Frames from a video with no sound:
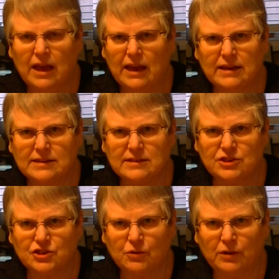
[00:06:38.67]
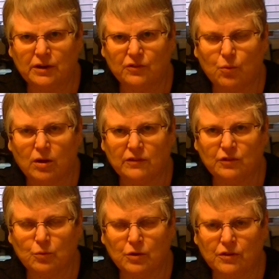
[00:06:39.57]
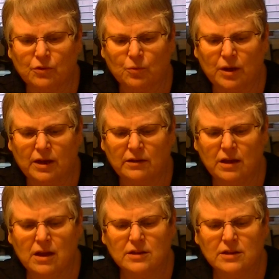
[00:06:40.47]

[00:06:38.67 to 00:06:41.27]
It isn't showing as well as it would on the red.